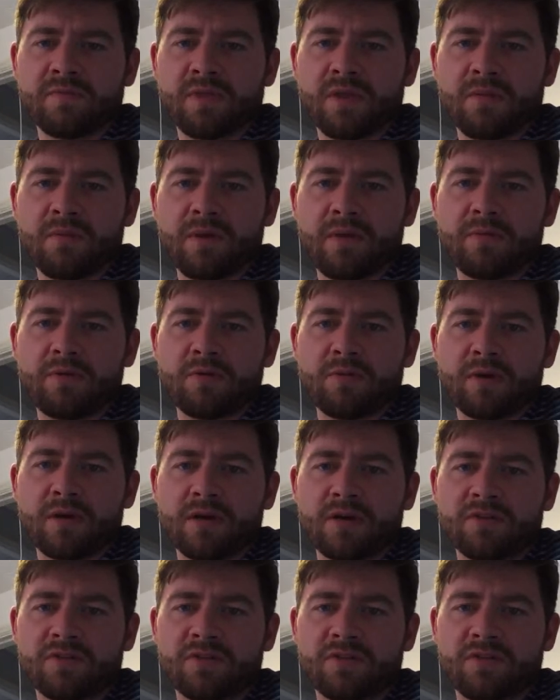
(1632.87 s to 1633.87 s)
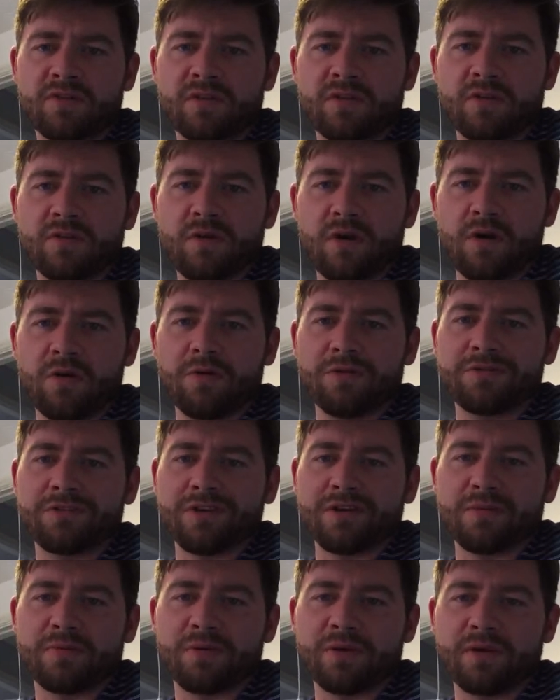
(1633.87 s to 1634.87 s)
Maybe he'll be cast as the new
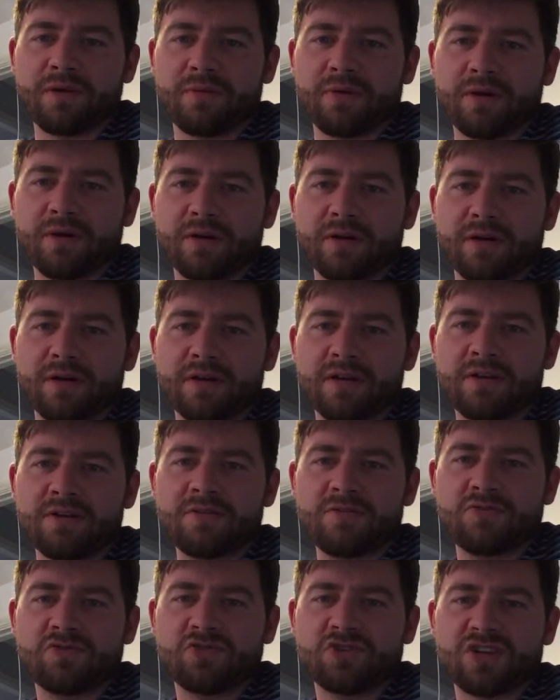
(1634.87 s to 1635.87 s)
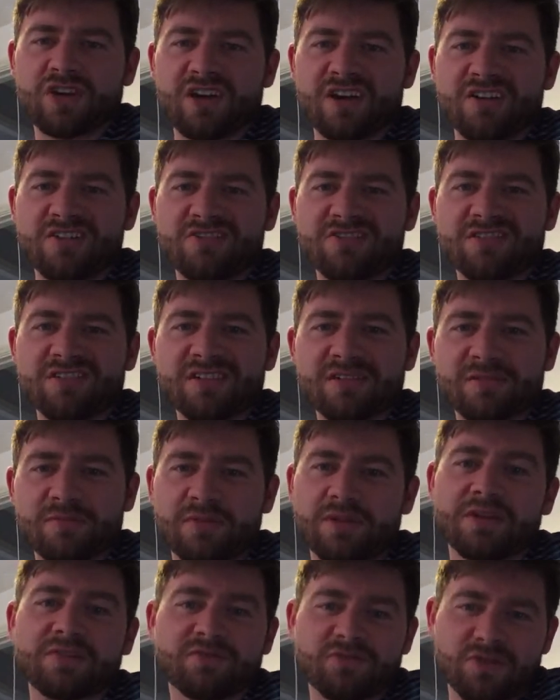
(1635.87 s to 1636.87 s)
older Peter Parker. You
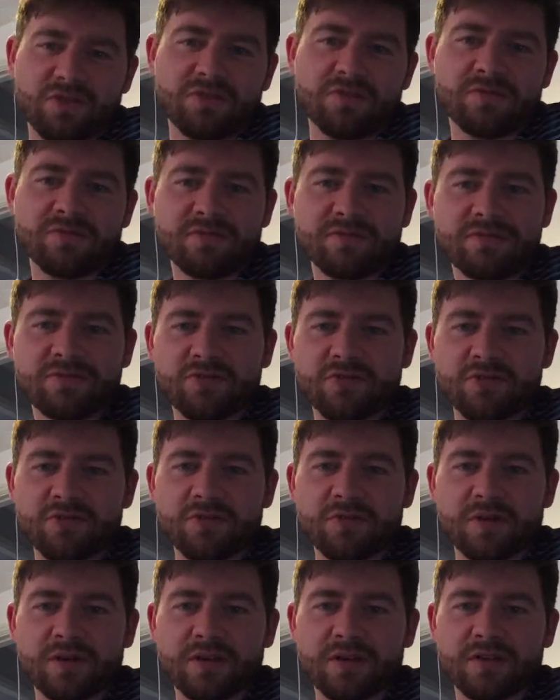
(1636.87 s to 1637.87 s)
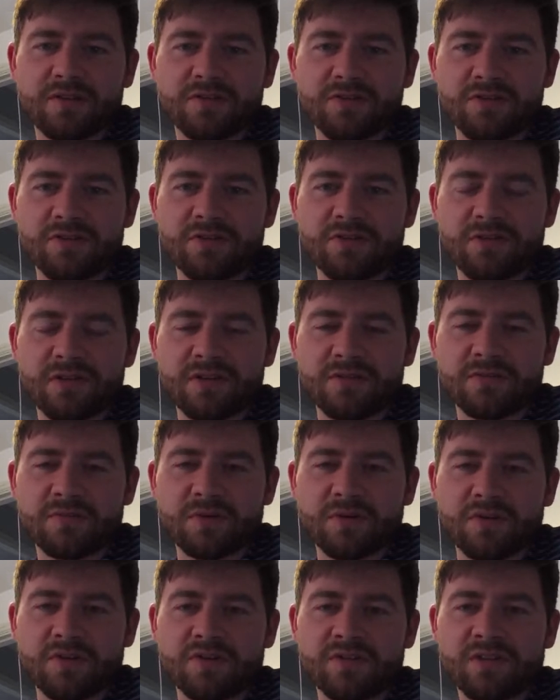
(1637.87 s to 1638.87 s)
shit. Bit true. True, Ian. True.
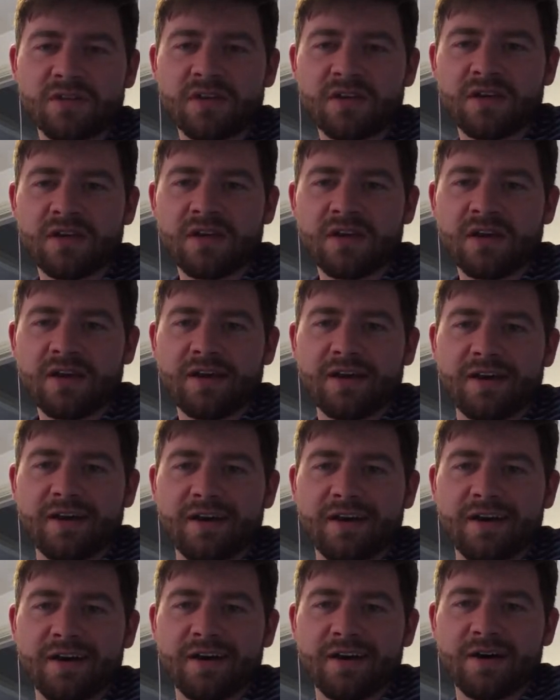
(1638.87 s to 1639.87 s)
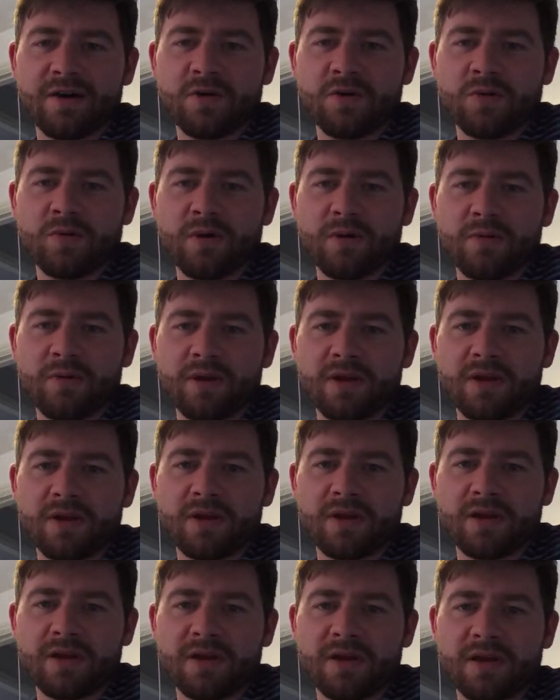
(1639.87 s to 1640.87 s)
Let's be honest. All about
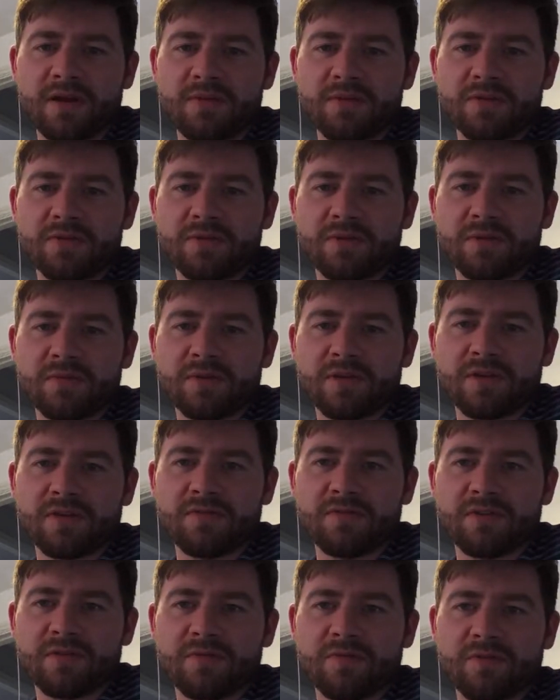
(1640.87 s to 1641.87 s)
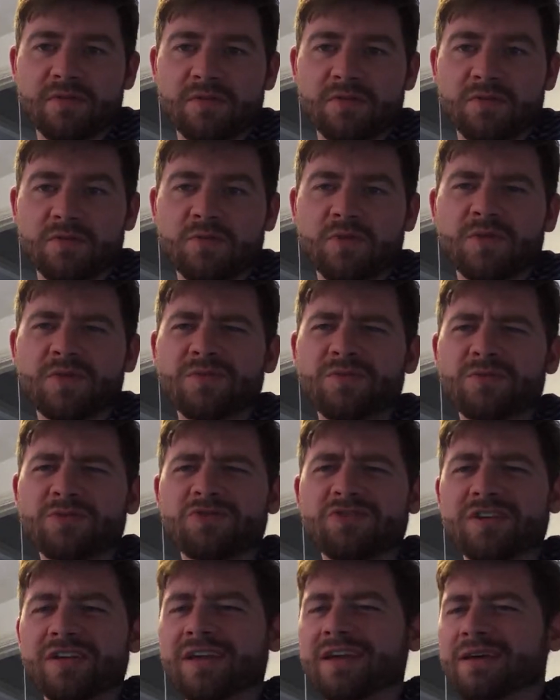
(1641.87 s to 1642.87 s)
money. They can now put Spider-Man in their Venom films. Well,
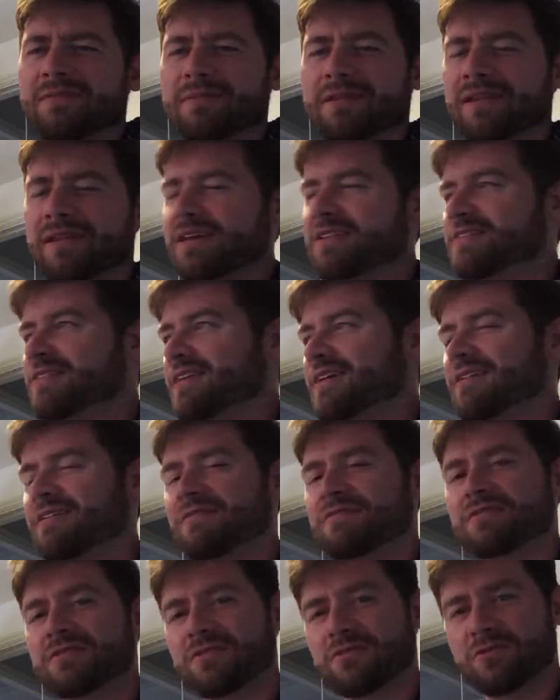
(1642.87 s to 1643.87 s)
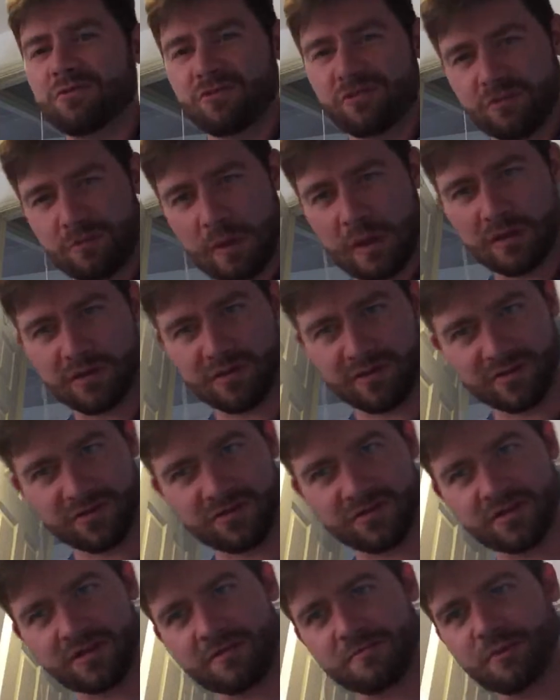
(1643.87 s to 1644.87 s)
yeah, but isn't that after the horse's bolted?
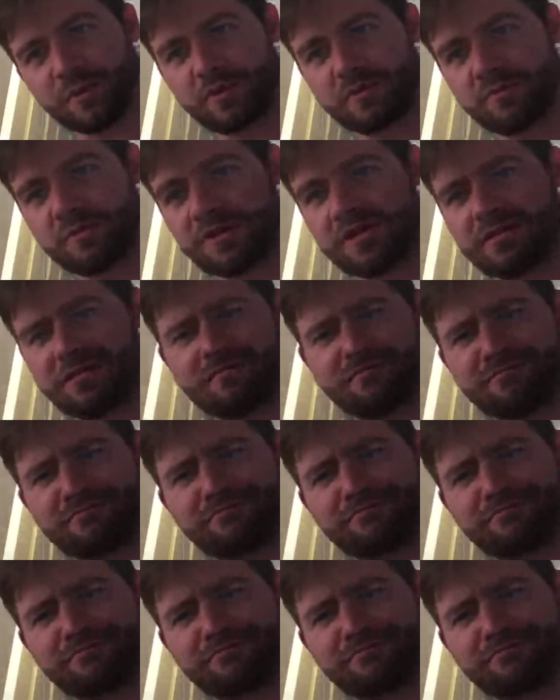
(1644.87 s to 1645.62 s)
Shouldn't they put him in?